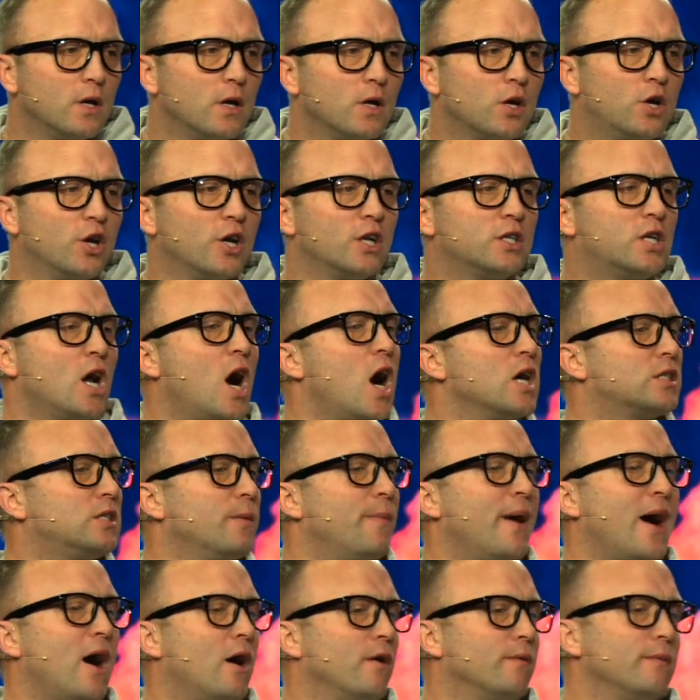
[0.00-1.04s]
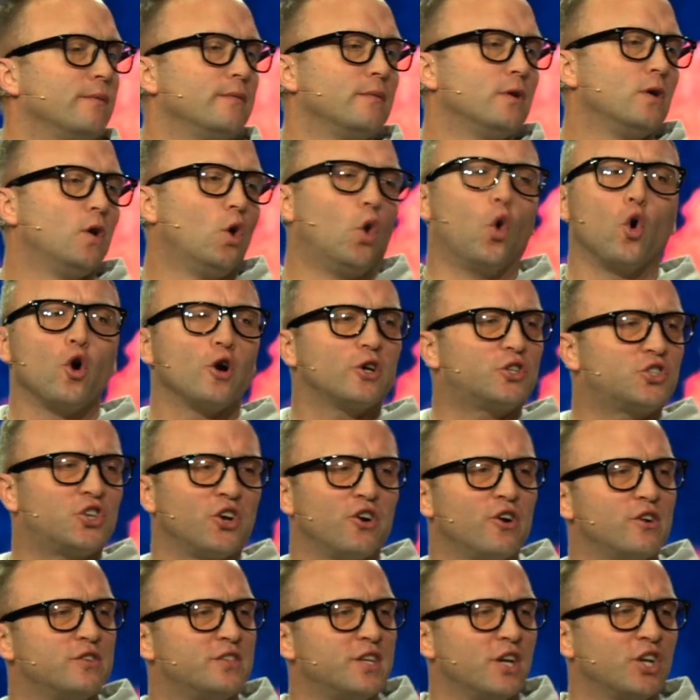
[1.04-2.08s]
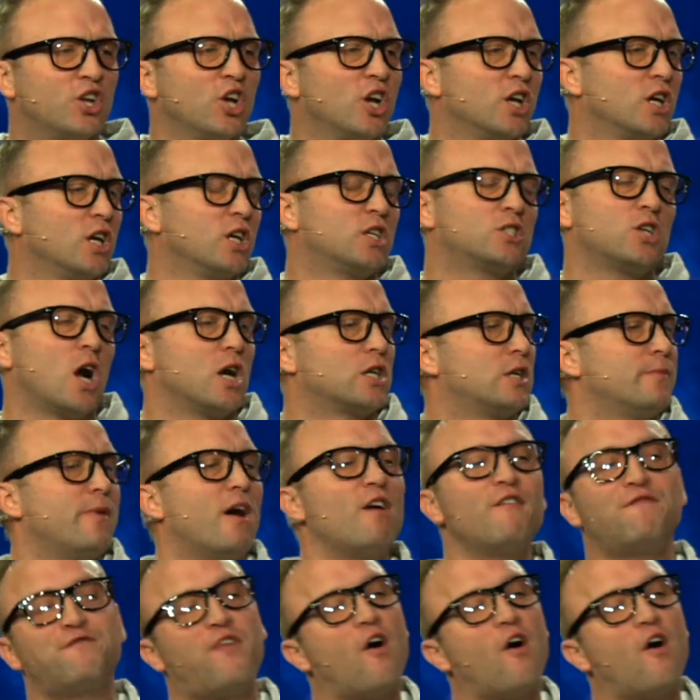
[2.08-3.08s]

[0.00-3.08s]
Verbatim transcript: could have talked about orchards and could have talked about